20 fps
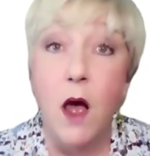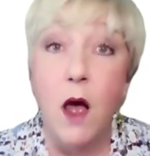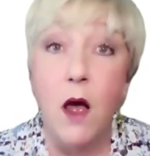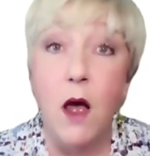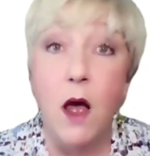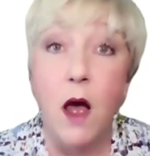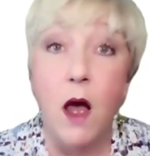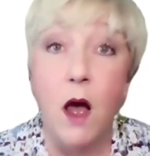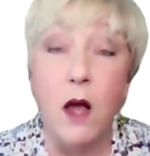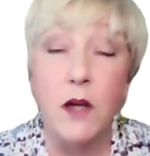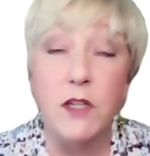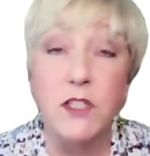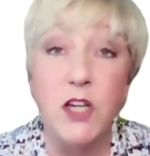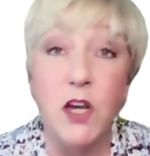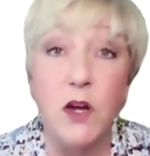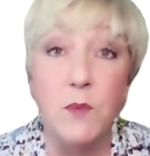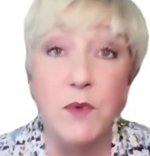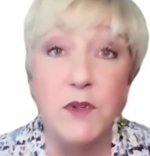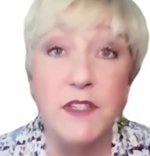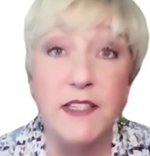
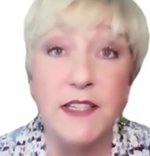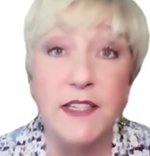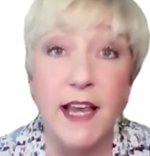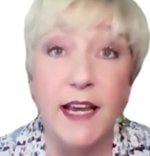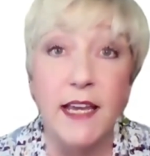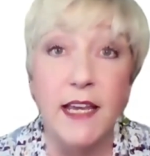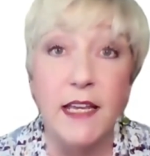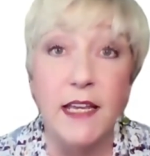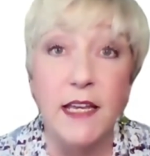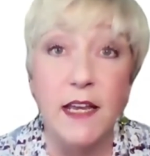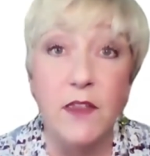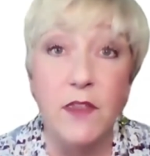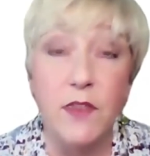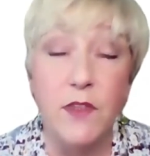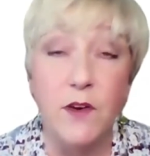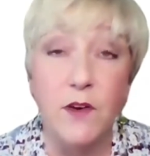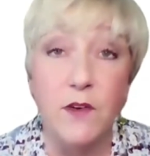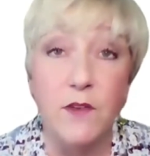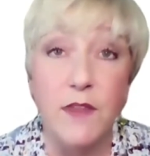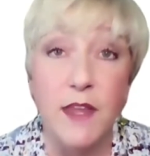October 2nd and
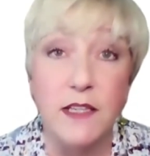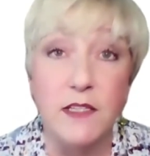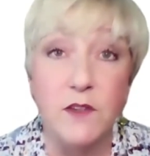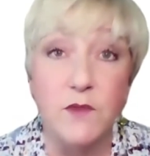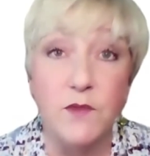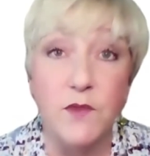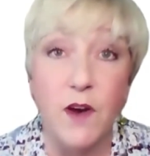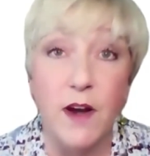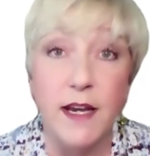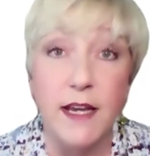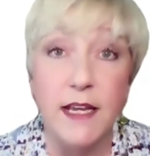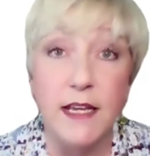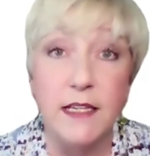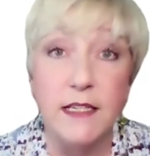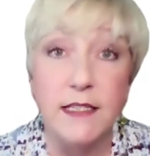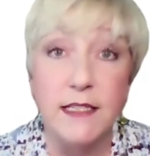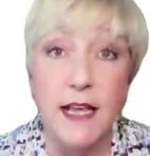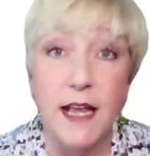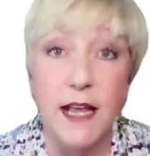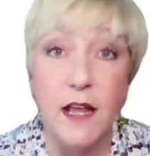3rd, that's a Friday and a
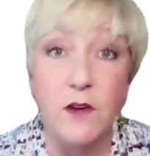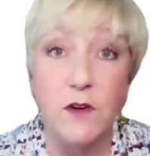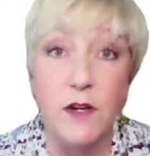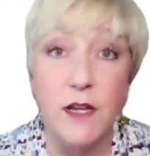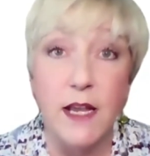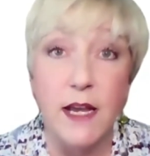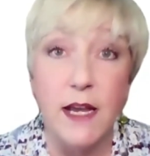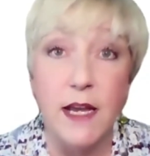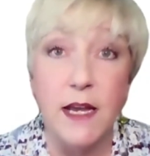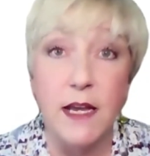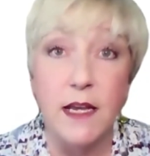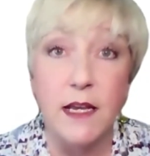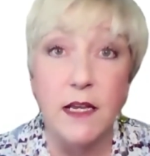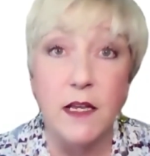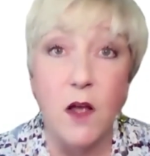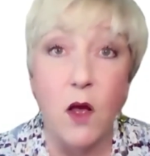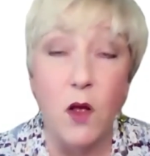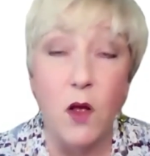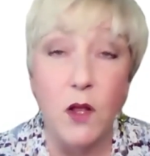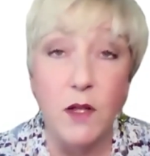Saturday,
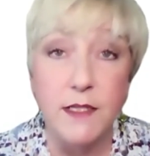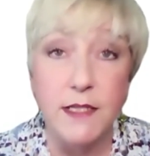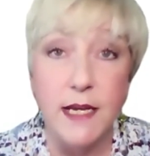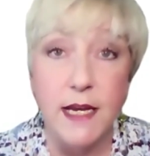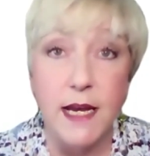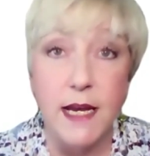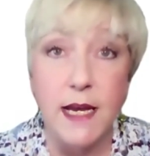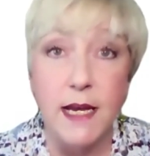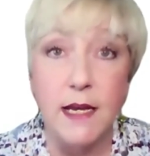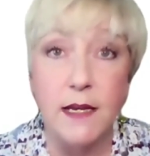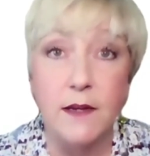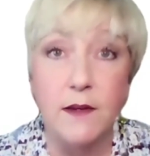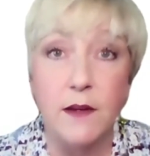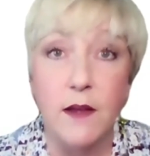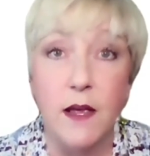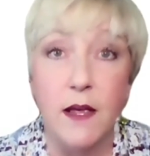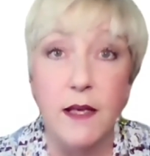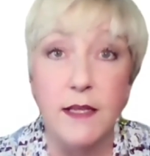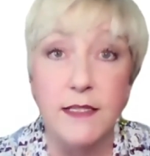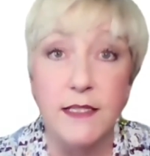all day,
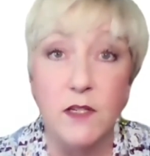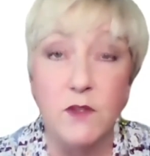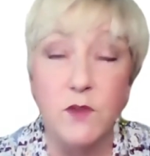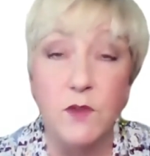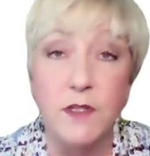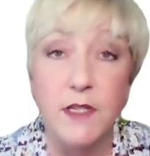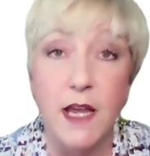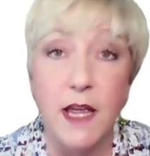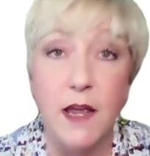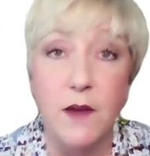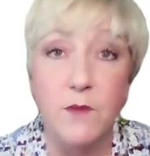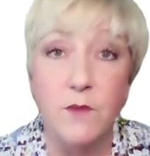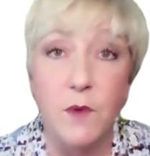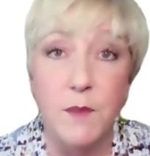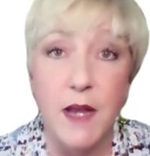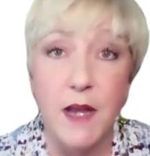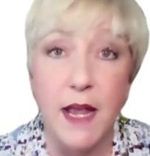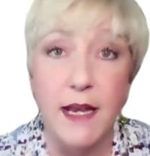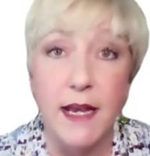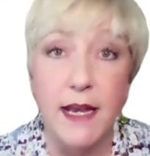Central Time from
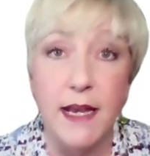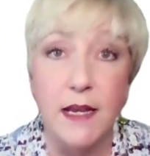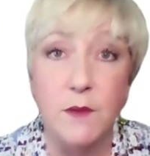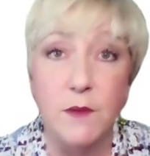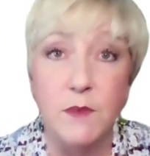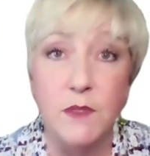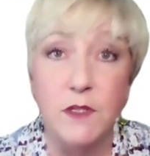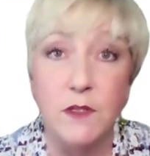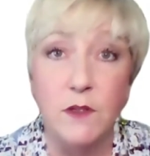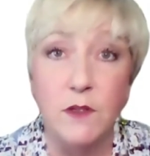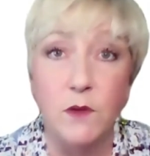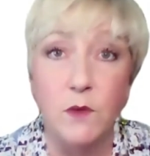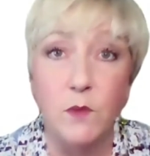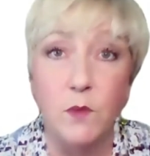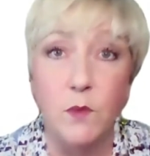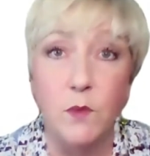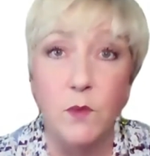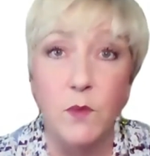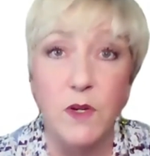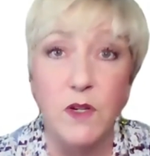9 a.m. to,
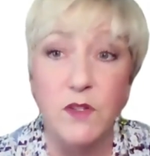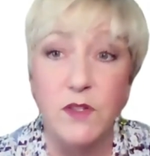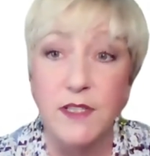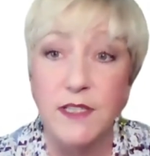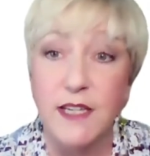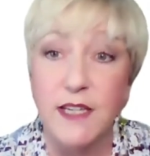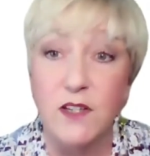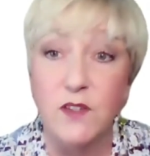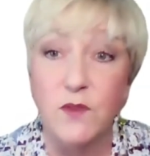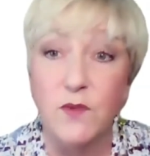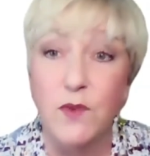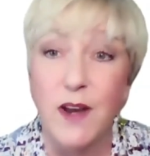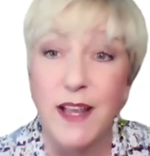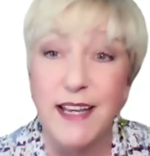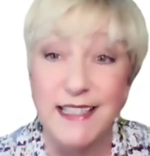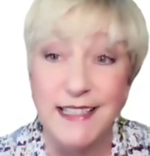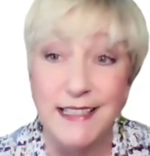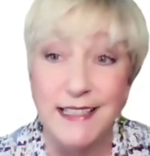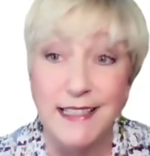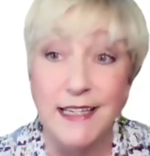we usually schedule for like
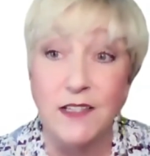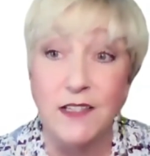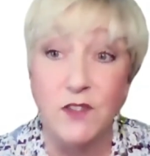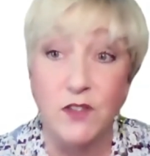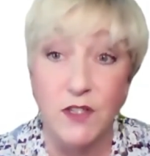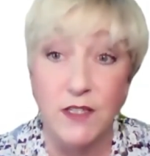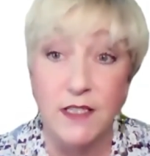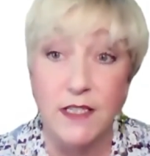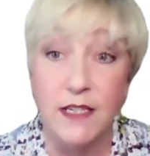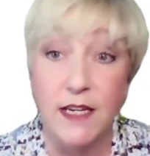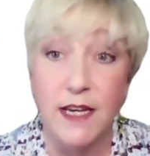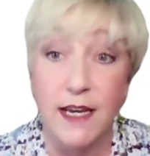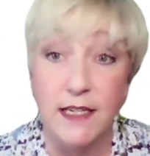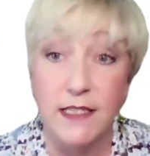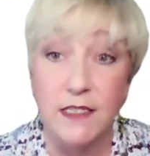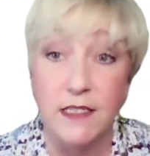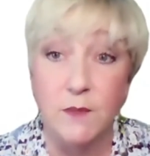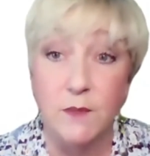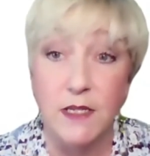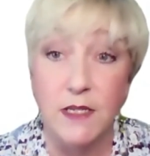6, just in case,
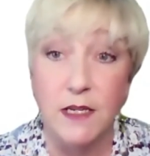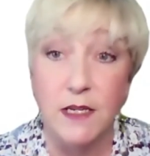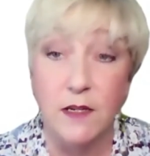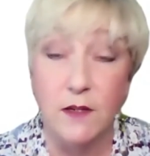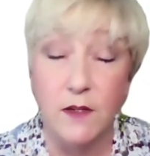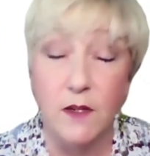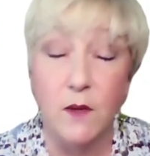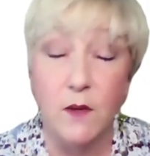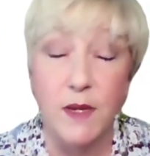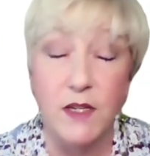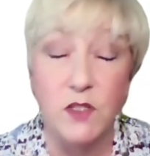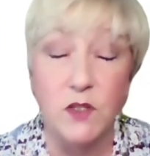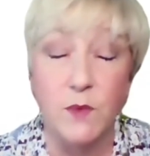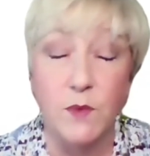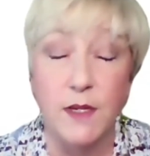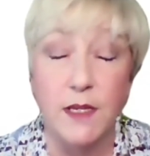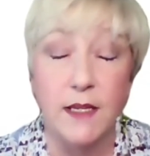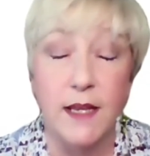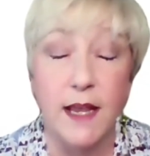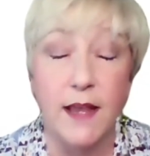depending, make sure we
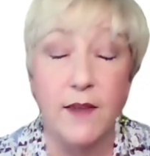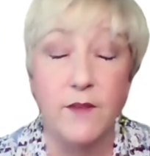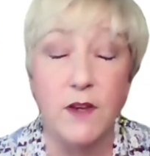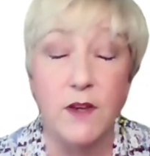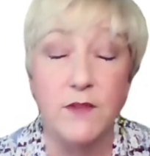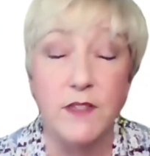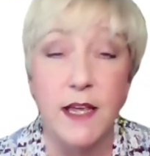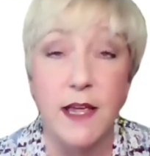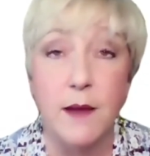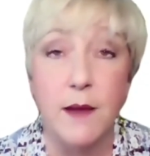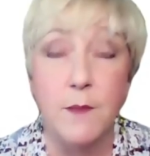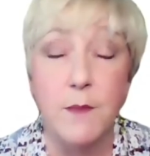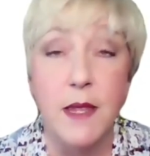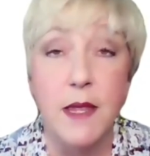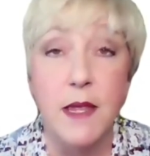can have enough time.